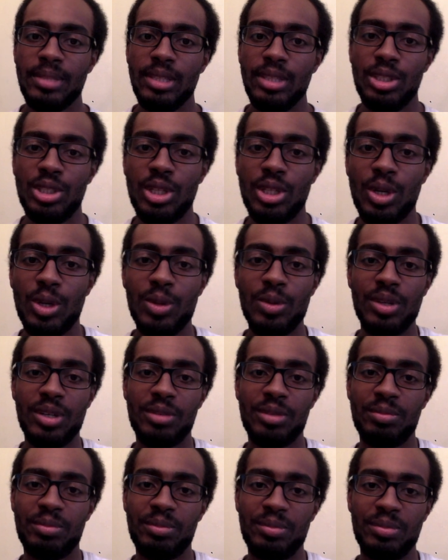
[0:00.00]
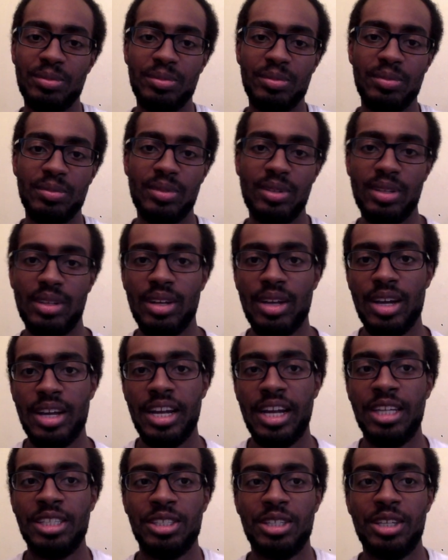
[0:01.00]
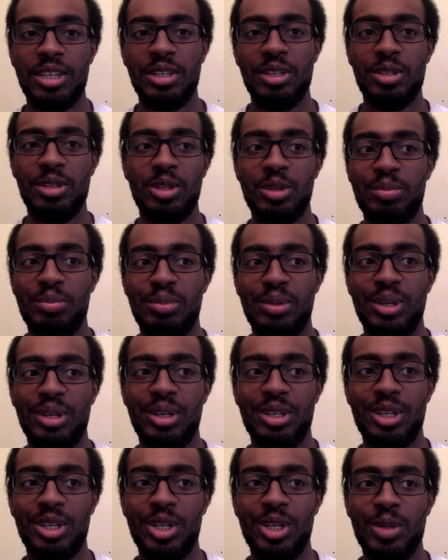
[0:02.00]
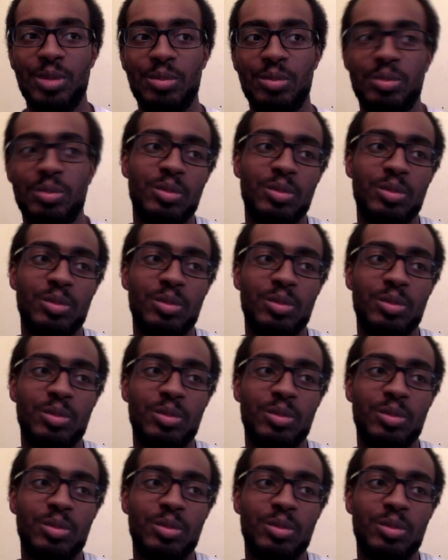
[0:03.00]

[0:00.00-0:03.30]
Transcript: So not asking, but you know,